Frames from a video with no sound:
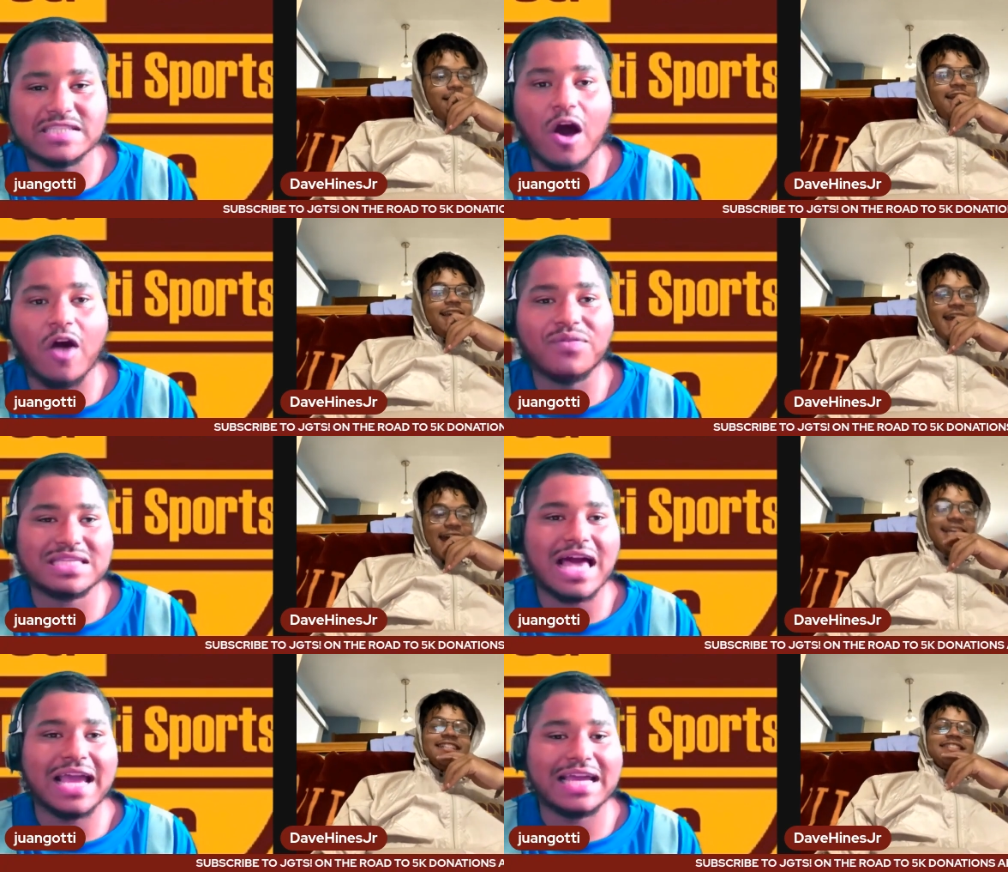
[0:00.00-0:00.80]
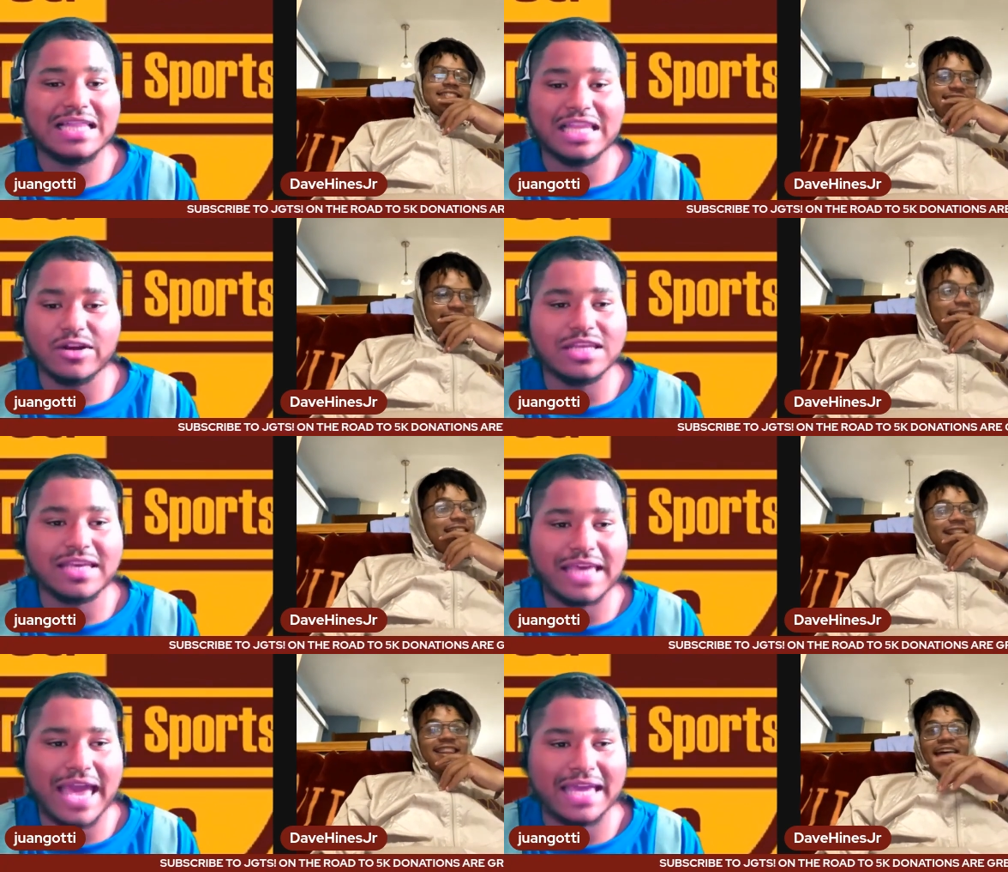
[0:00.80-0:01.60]
Speaker 1: offensive line clearly
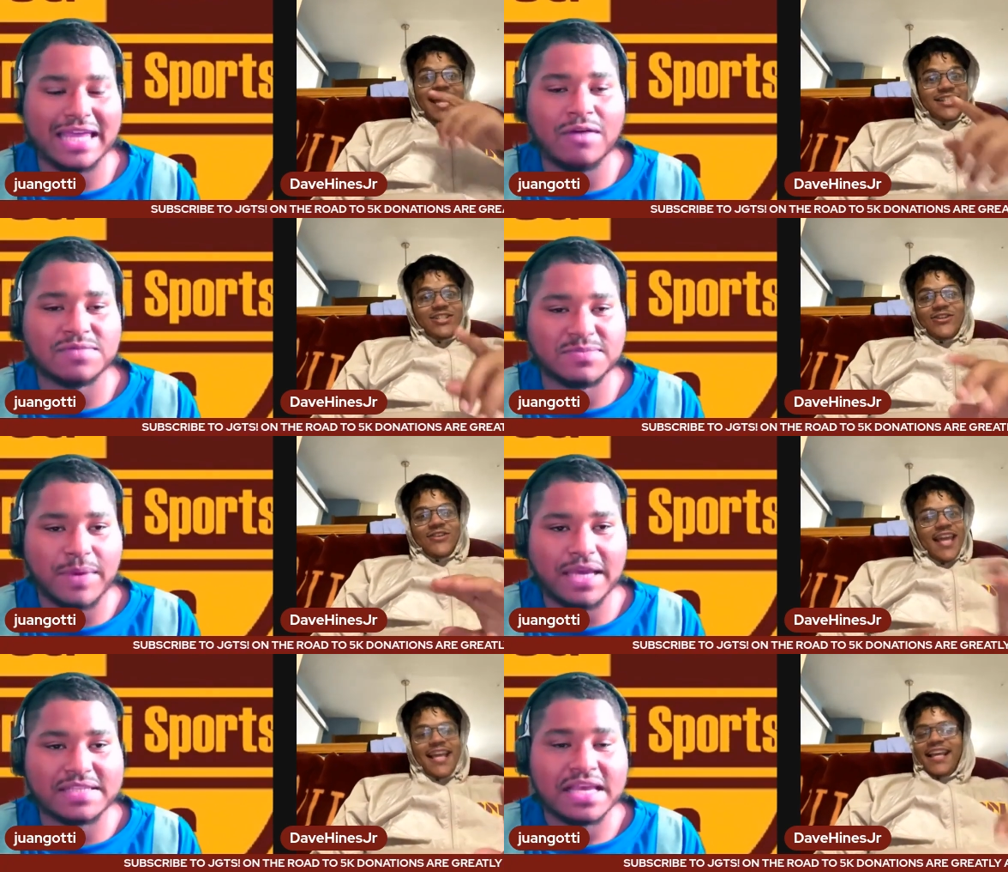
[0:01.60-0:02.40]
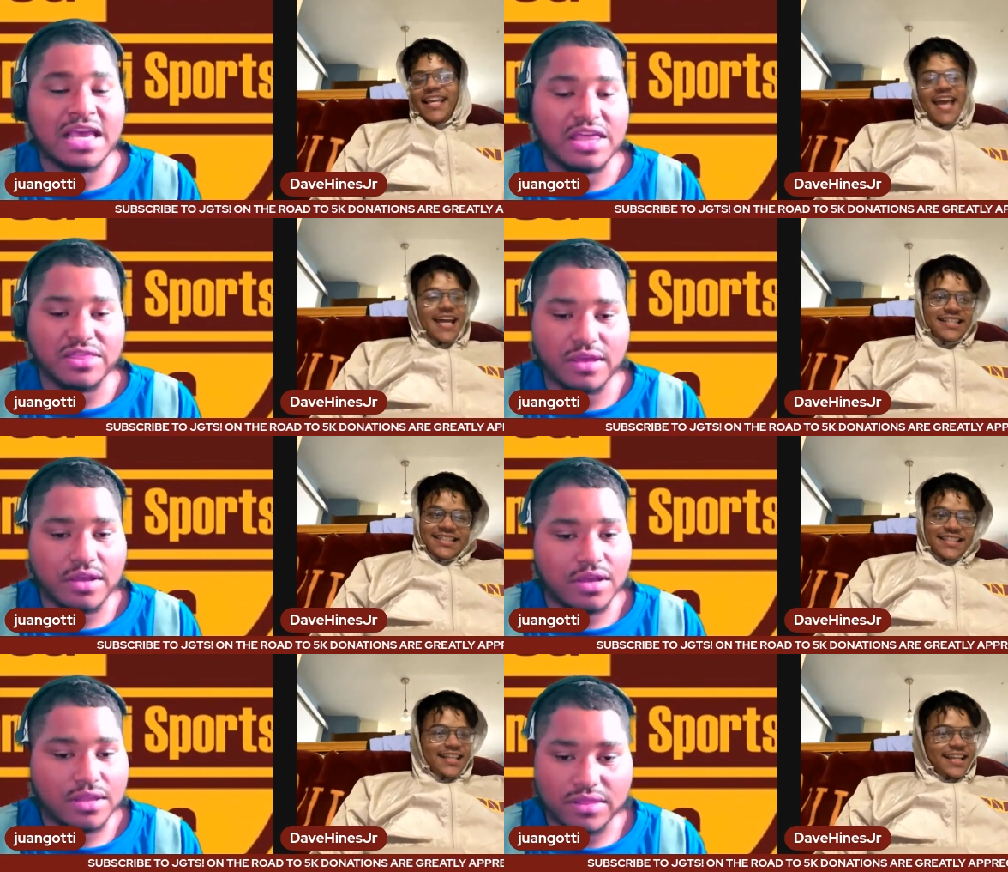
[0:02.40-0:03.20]
can't get out. Of the they,
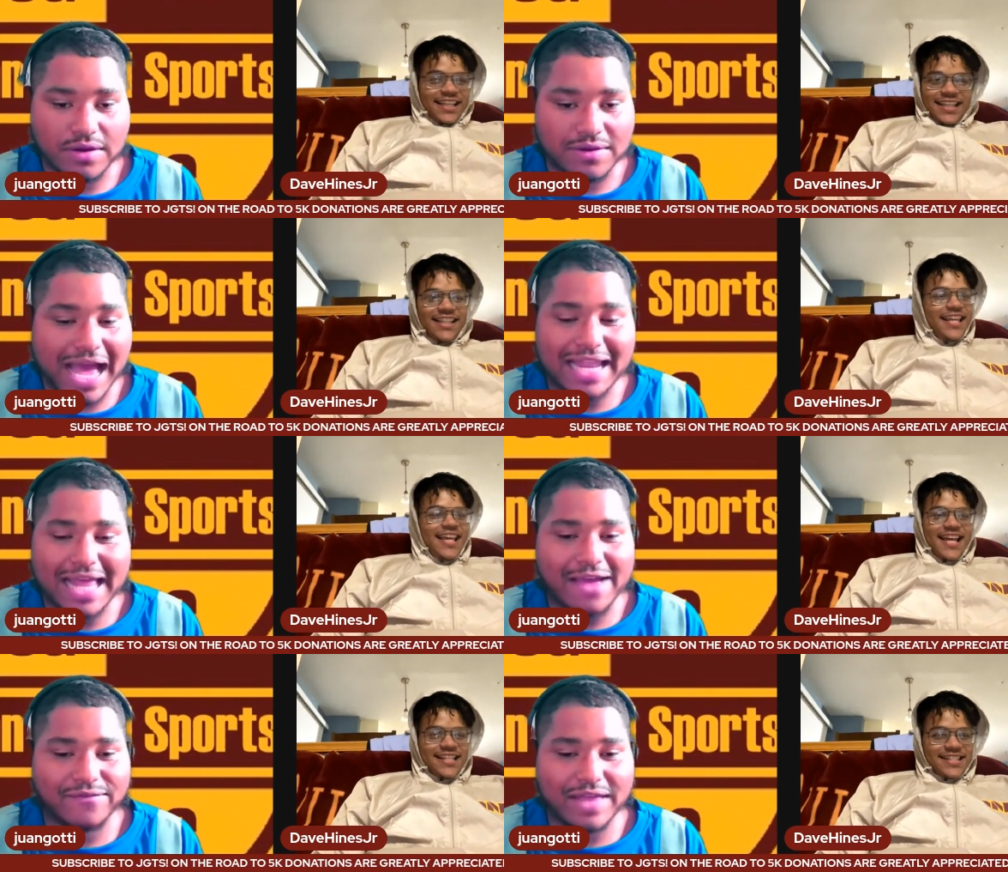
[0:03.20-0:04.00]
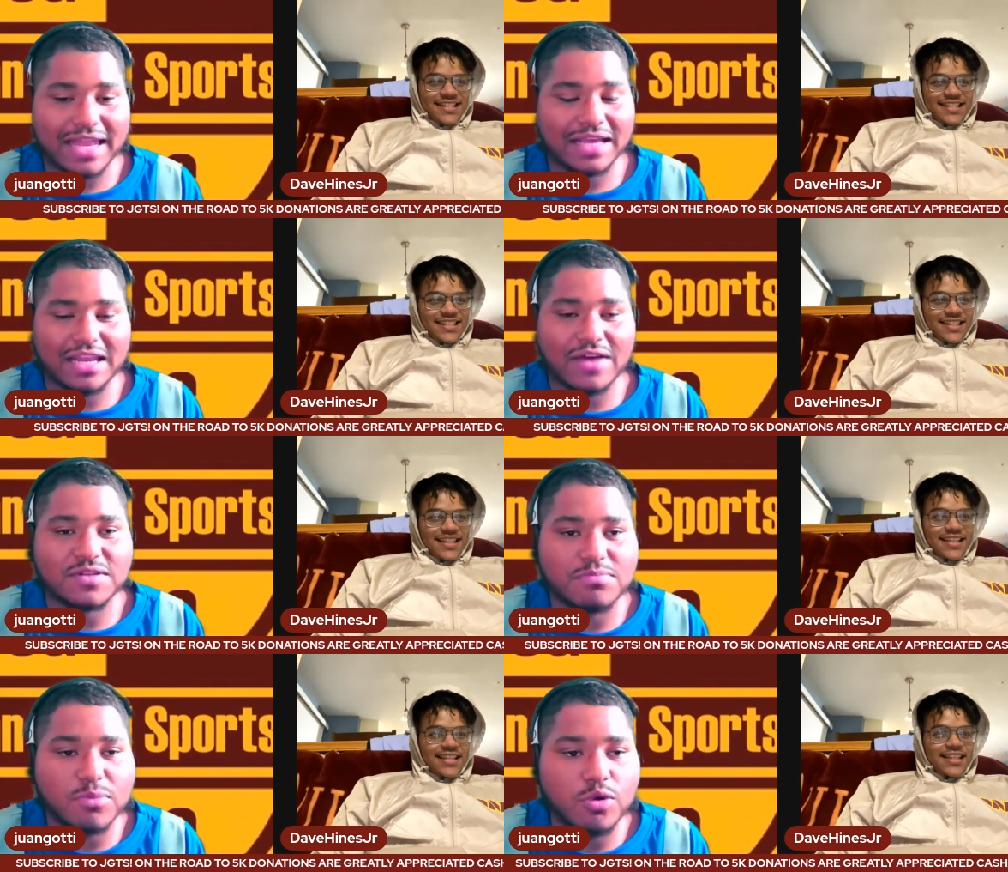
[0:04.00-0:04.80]
yes, they're not athletic enough
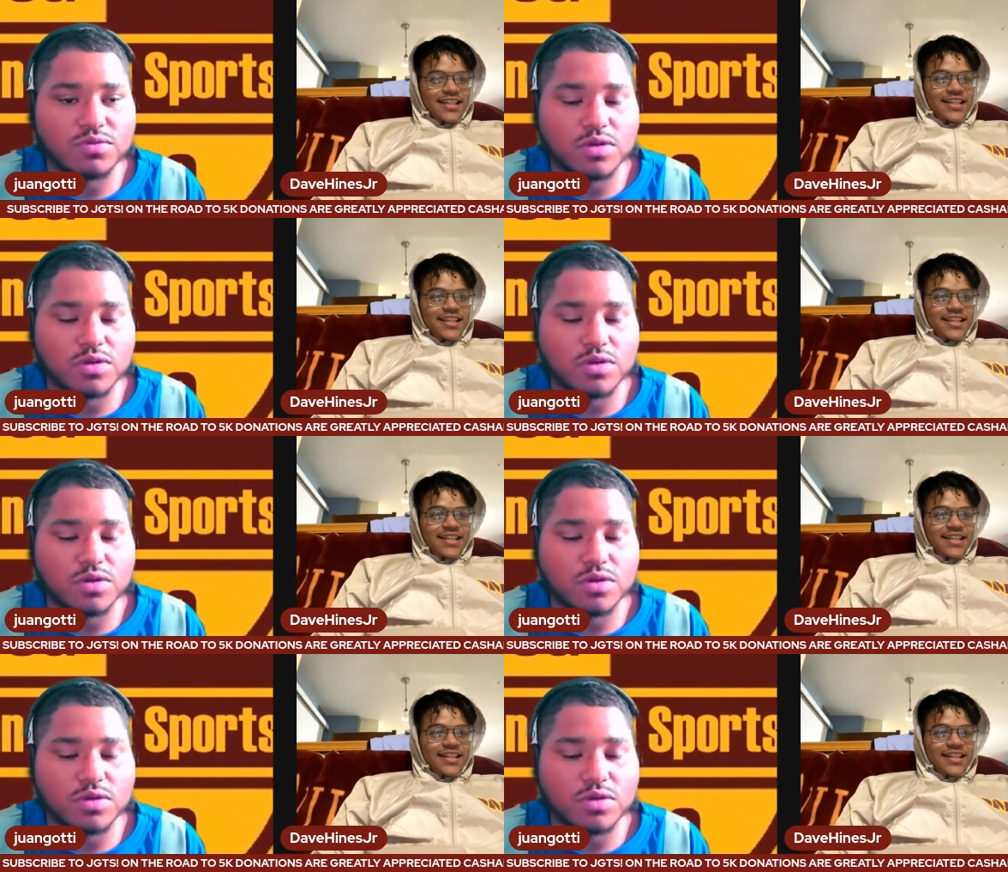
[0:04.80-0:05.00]
to move.